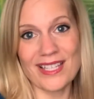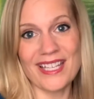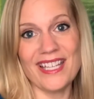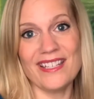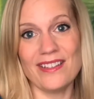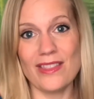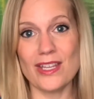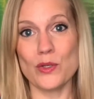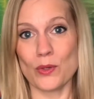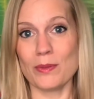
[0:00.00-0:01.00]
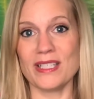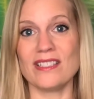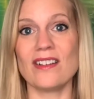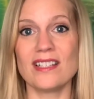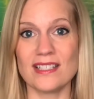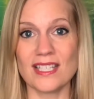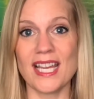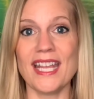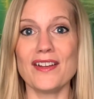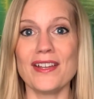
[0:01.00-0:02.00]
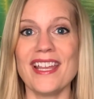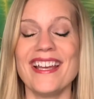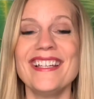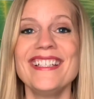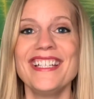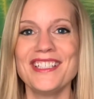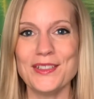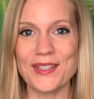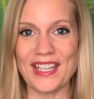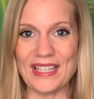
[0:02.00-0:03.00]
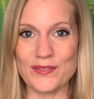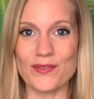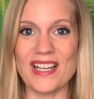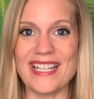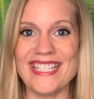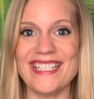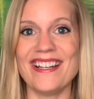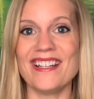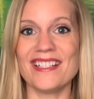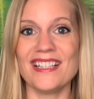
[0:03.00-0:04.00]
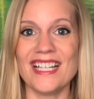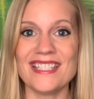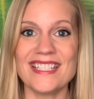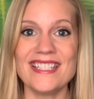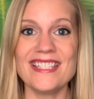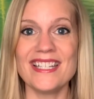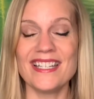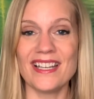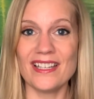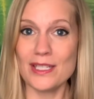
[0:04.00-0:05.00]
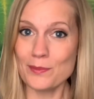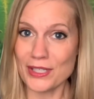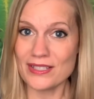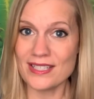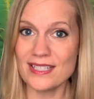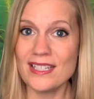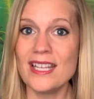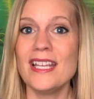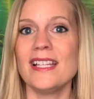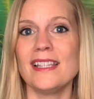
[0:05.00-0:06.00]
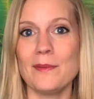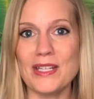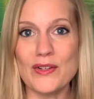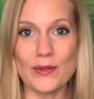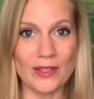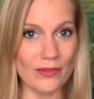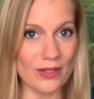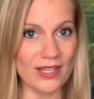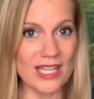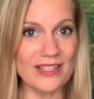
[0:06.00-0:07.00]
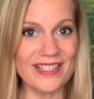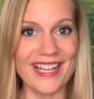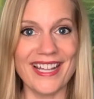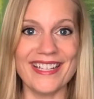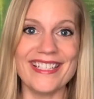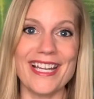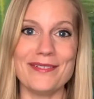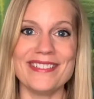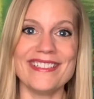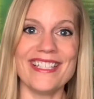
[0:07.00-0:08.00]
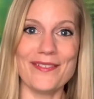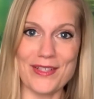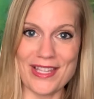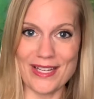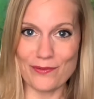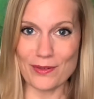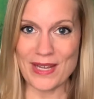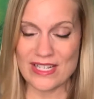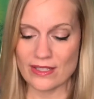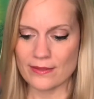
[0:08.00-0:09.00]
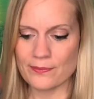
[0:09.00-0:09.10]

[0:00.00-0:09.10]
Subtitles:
in the Northwest Arkansas area, you can find our classes in person. Let me know if you're here and I will give you the information.